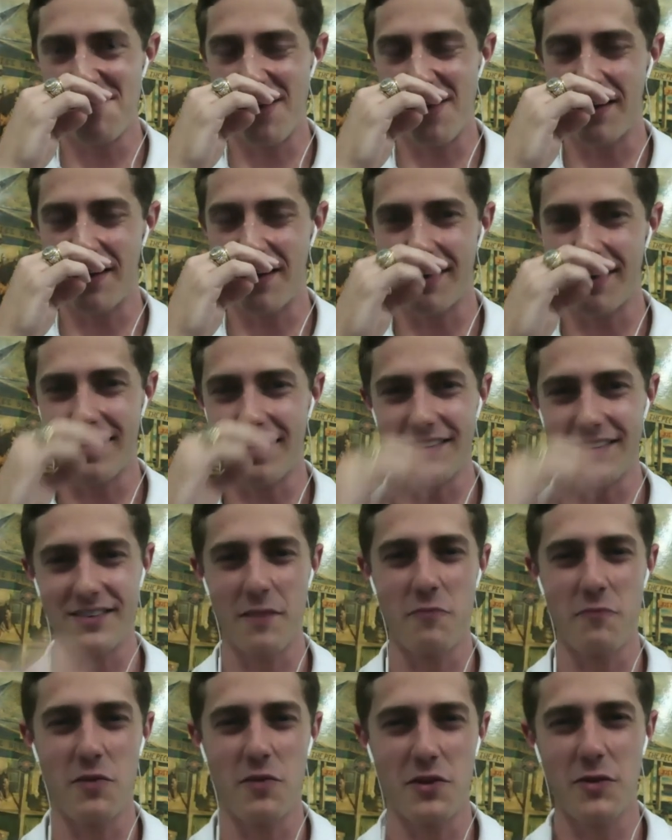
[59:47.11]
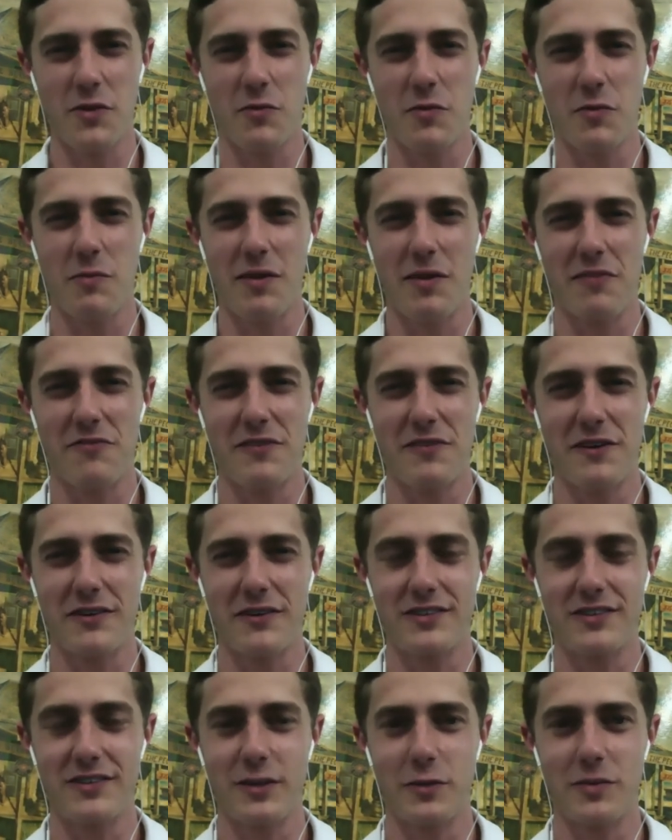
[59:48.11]
I guess I'm wondering what my
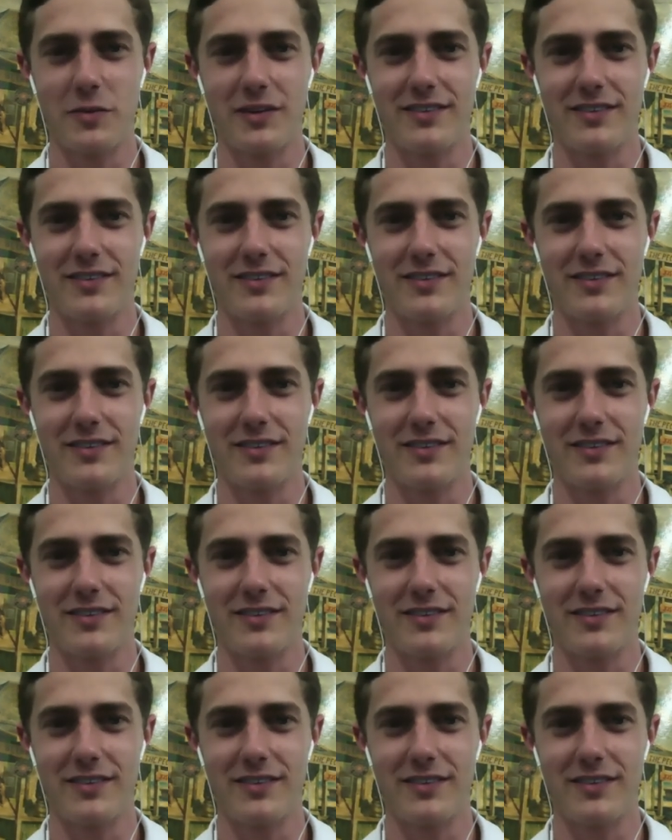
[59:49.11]
fear is here,